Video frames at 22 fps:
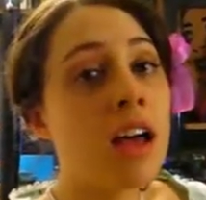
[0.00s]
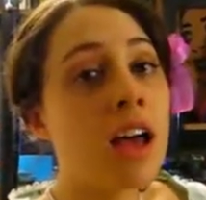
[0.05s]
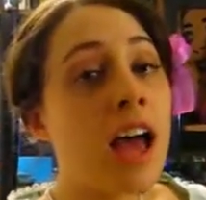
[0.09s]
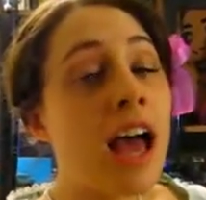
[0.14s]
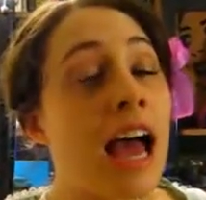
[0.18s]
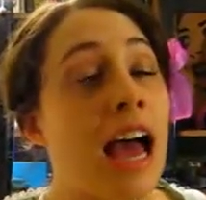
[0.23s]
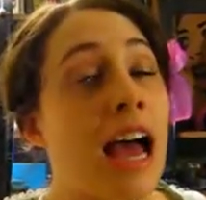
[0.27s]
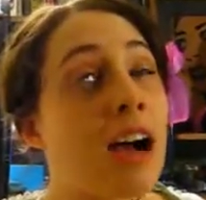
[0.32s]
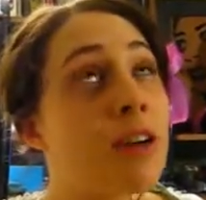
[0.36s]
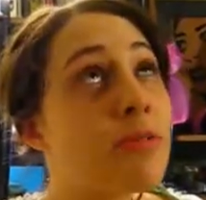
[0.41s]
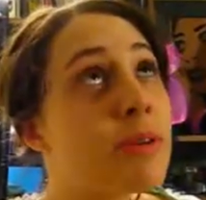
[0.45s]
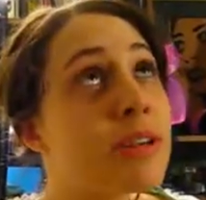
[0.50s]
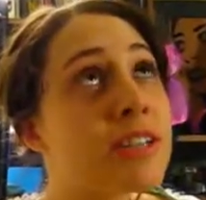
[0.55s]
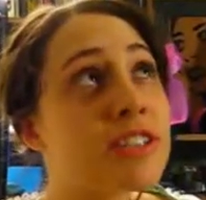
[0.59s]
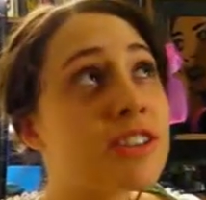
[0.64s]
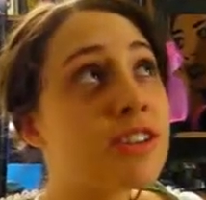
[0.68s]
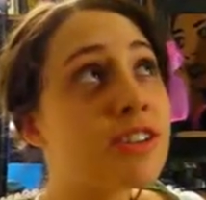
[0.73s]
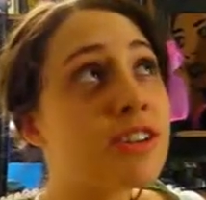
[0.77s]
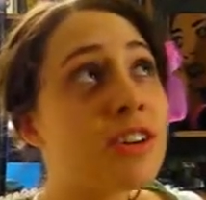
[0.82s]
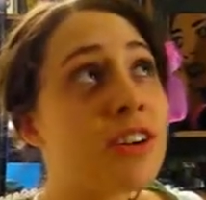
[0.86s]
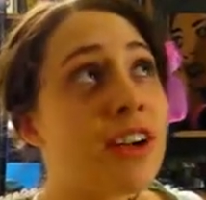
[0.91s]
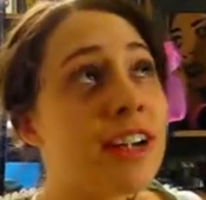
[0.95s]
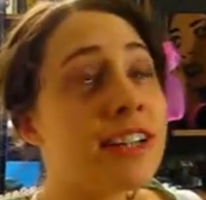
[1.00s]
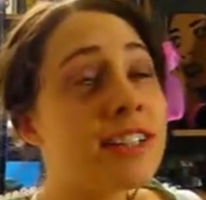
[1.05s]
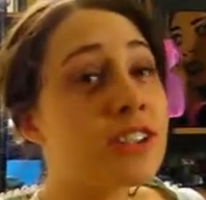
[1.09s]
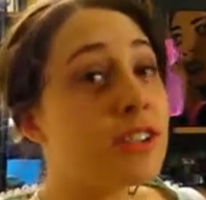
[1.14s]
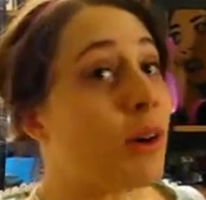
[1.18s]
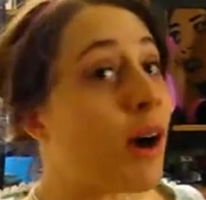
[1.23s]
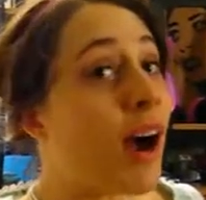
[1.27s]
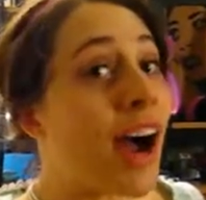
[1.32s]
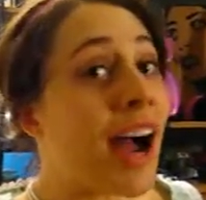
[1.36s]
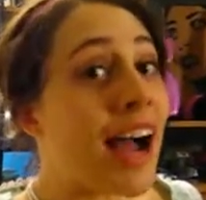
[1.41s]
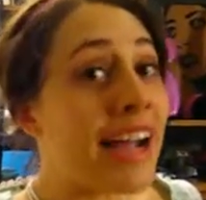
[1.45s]
How much chloride
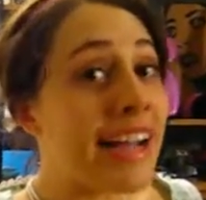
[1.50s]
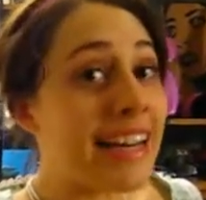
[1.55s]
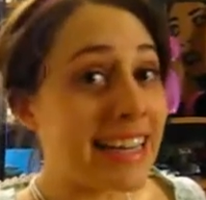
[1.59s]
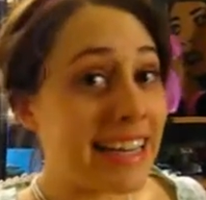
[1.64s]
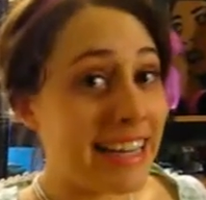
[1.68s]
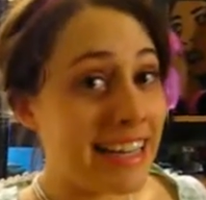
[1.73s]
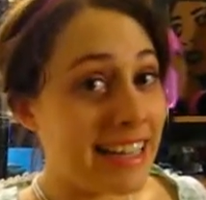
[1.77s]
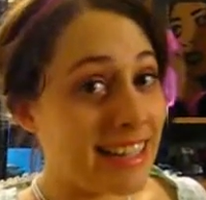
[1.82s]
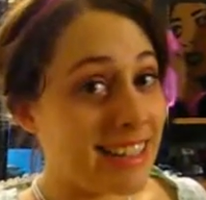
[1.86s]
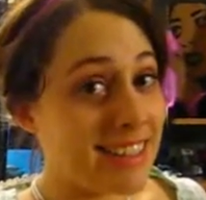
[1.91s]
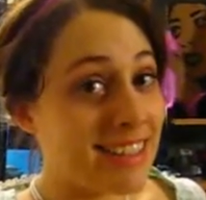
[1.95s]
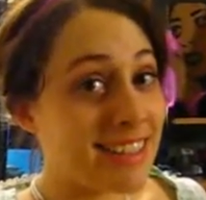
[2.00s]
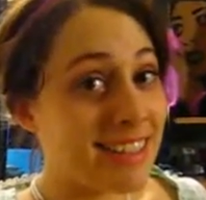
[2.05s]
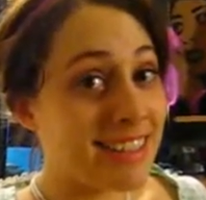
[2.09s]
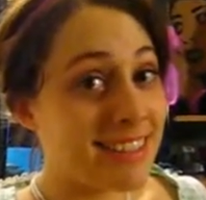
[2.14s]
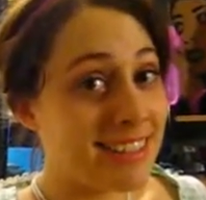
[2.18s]
do I need?